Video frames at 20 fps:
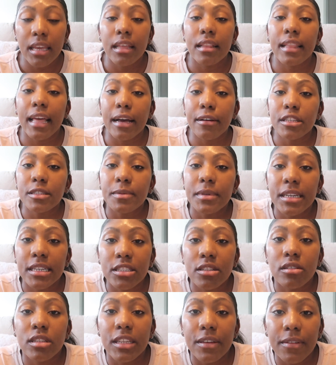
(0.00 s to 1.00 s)
That was because
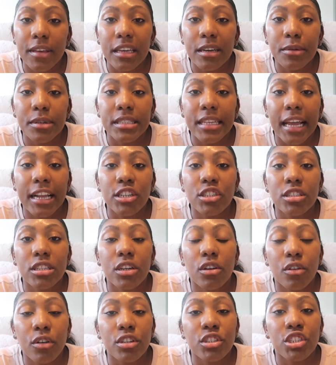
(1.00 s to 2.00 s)
Olivia was
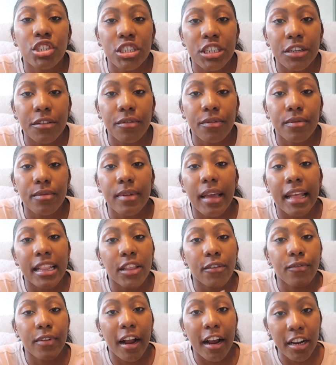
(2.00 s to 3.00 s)
actually on shift at
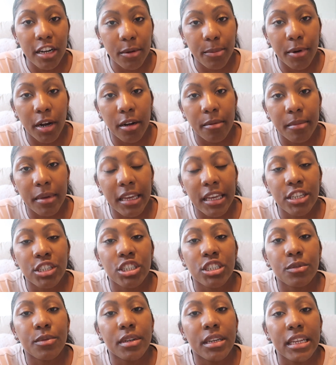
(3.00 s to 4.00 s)
the fire department, and
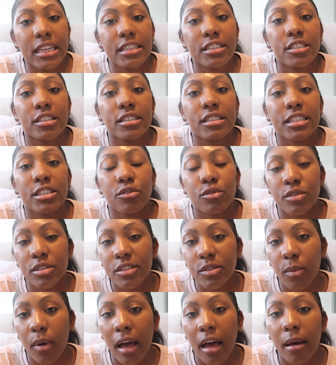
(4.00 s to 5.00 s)
she would need to do a
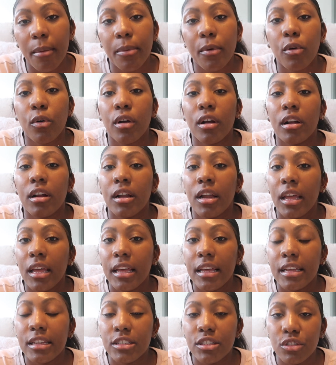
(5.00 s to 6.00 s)
swap or
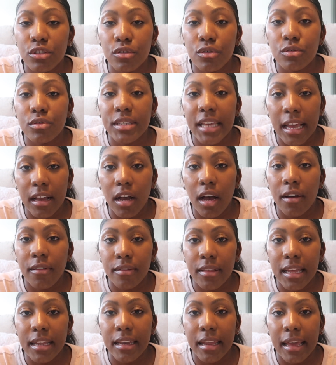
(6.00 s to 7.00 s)
to take off
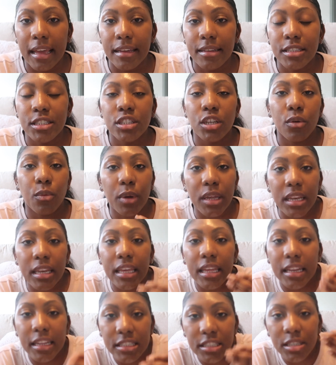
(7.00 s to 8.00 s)
that day. So we
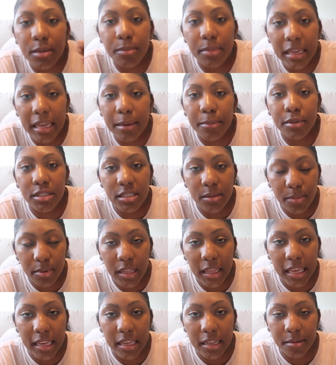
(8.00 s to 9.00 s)
needed to be able to
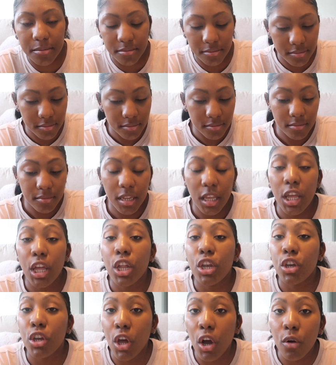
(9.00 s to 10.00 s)
plan.
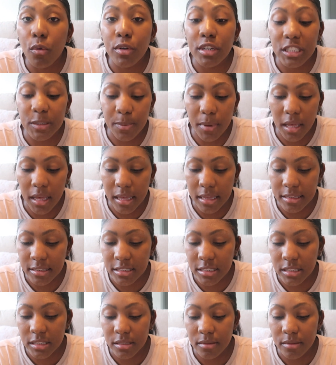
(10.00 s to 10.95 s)
No response.